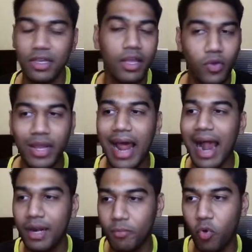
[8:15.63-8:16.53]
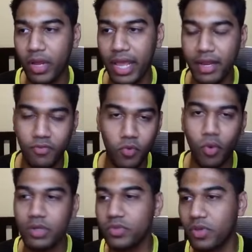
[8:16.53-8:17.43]
You can add more here if you
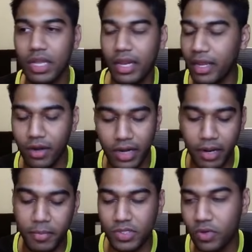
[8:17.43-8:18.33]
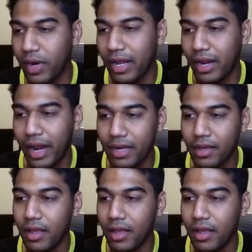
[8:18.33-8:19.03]
want, so you can 110% go ahead and write